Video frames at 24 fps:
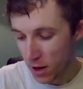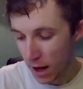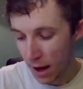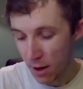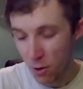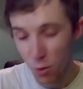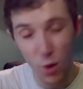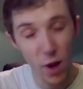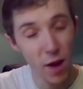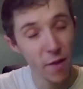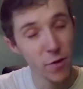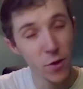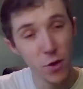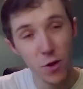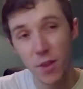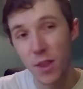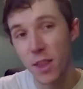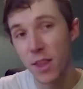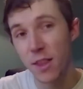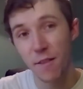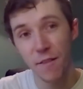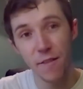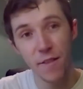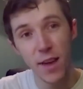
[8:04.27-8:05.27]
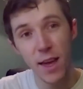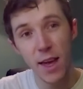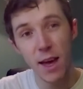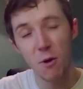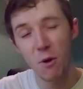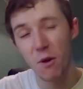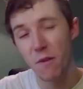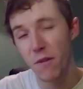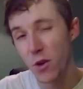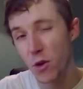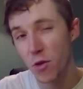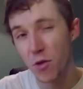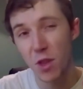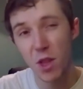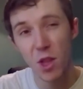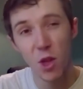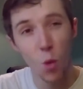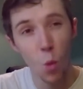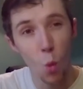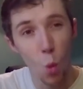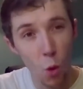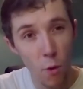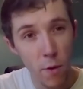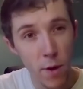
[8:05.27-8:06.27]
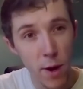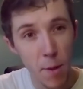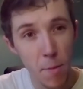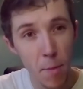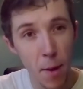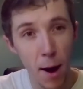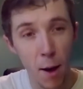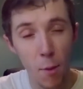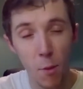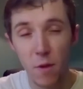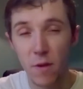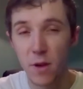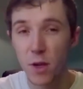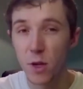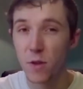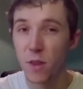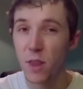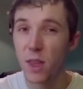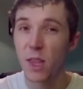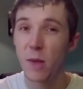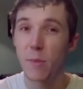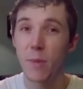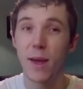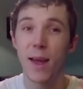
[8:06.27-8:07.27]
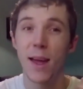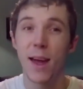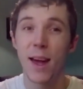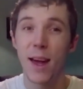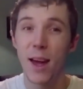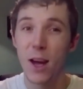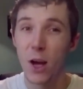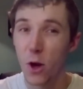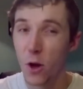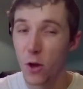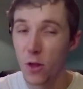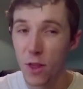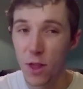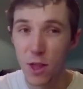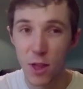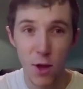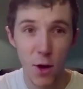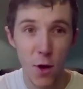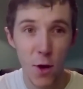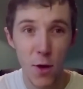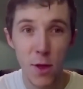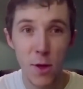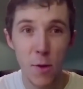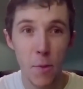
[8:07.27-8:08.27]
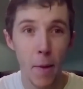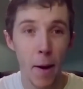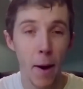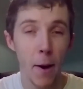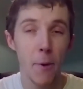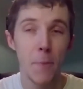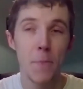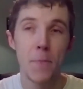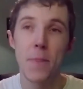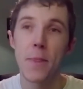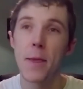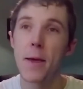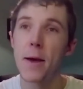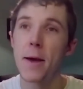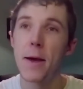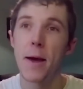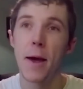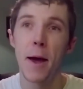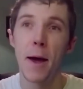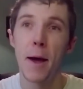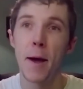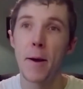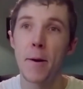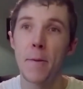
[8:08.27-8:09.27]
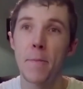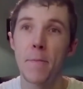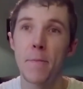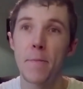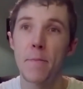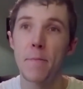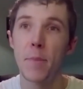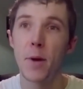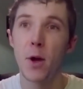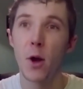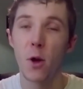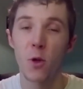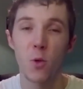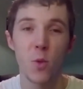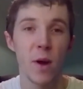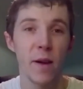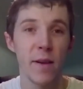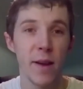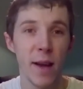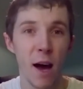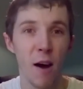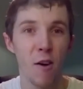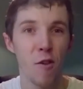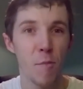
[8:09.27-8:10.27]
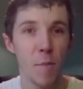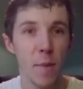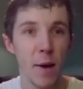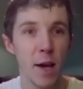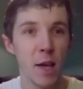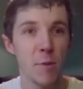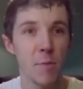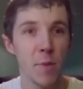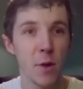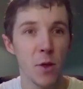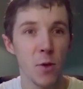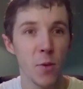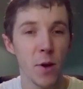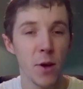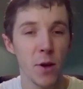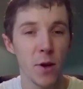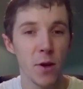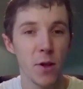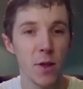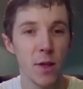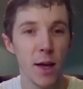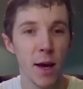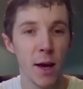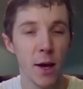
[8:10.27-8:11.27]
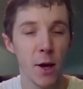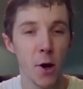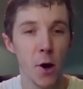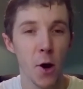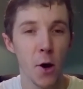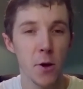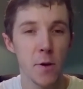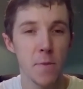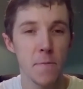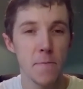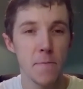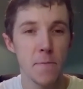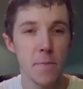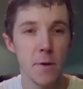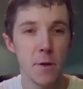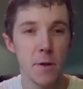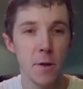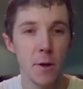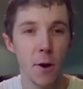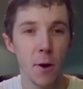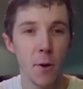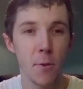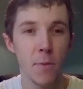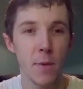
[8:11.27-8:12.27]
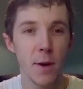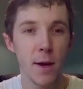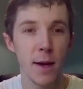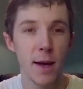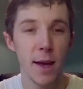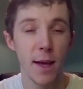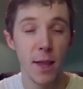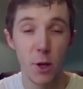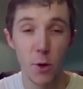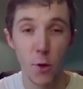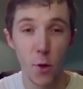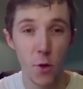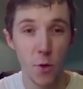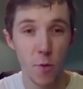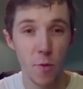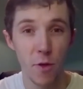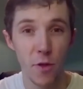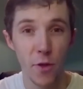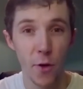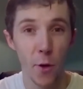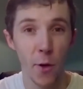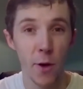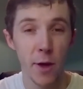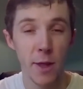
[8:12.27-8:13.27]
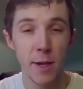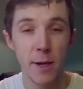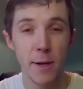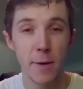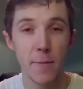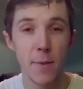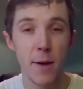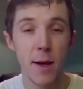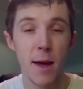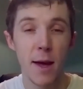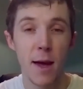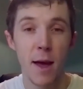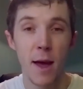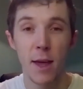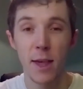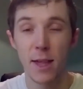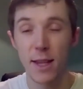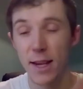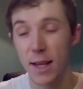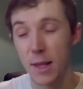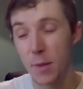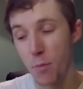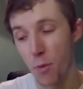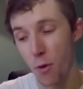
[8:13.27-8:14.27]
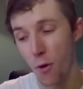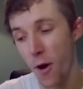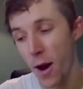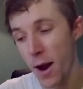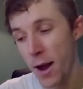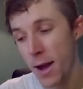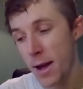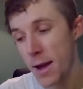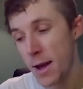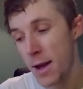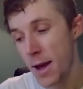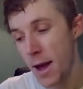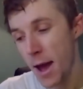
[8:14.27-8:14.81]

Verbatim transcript: And we have nothing to fear, we have nothing to worry about, we have nothing to be concerned about um, because we now have peace between us and God. So it's an awesome thought, isn't it? So let's pray.